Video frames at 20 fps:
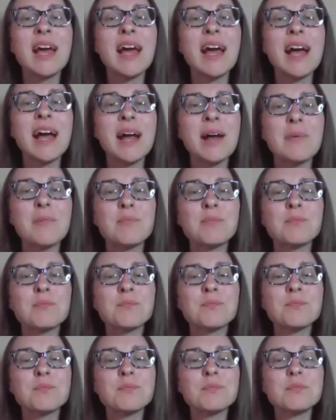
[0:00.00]

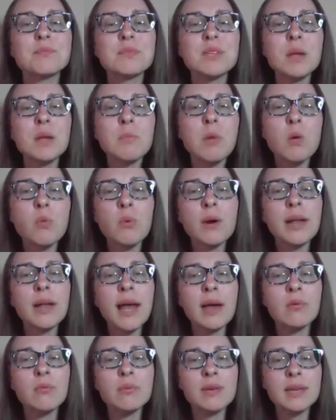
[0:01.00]
But what
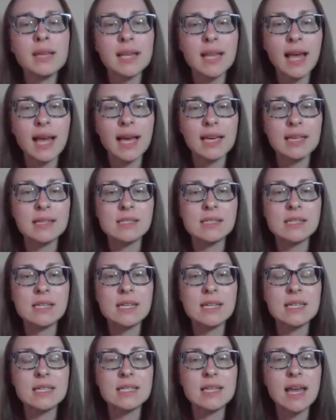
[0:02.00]
I realized
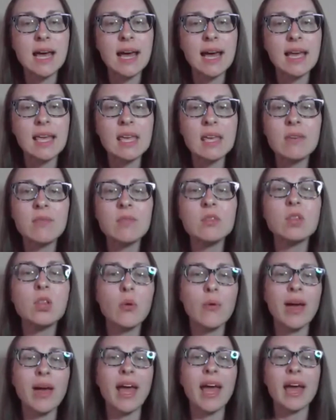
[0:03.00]
is that even
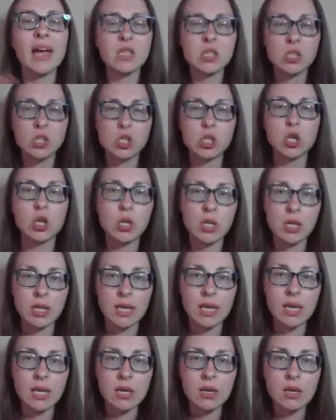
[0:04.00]
though
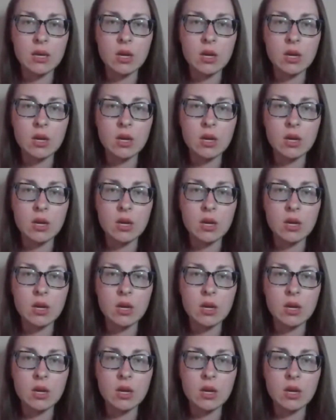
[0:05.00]
externally